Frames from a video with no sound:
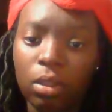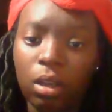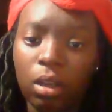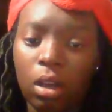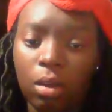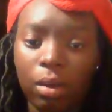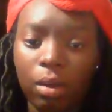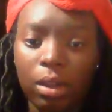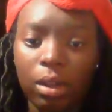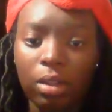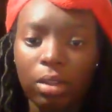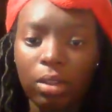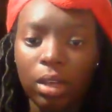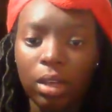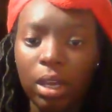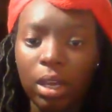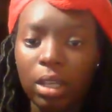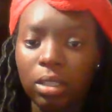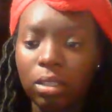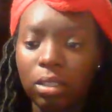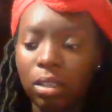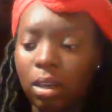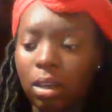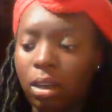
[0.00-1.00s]
Alright, you
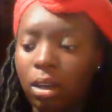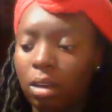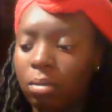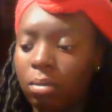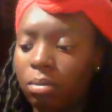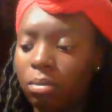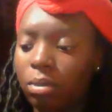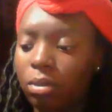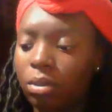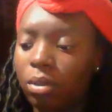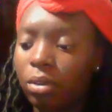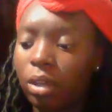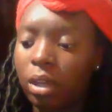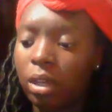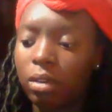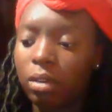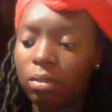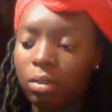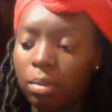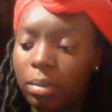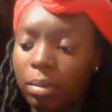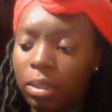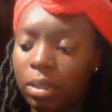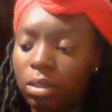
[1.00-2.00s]
guys, creative
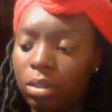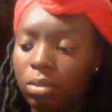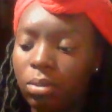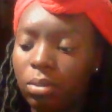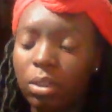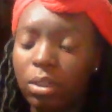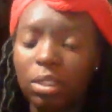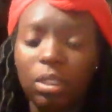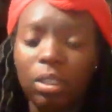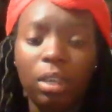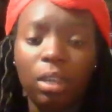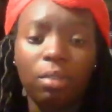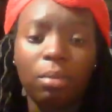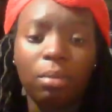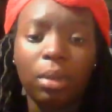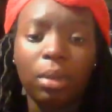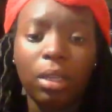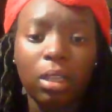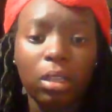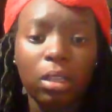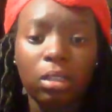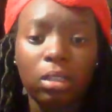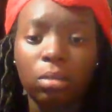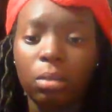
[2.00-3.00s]
women, we save
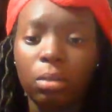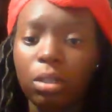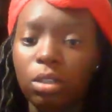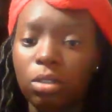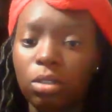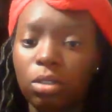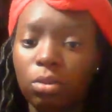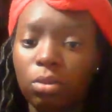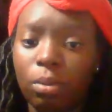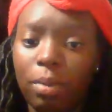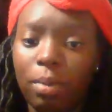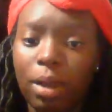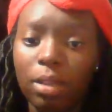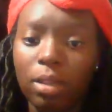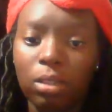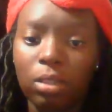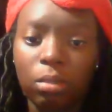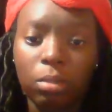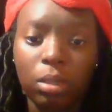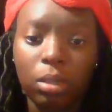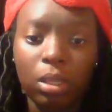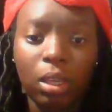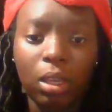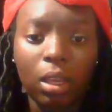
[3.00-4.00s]
money as much as we
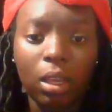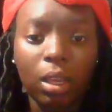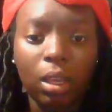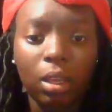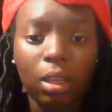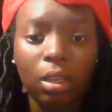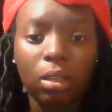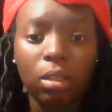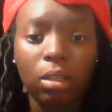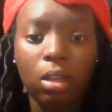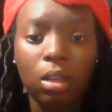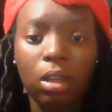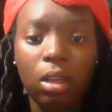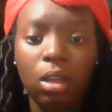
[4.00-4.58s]
possibly can.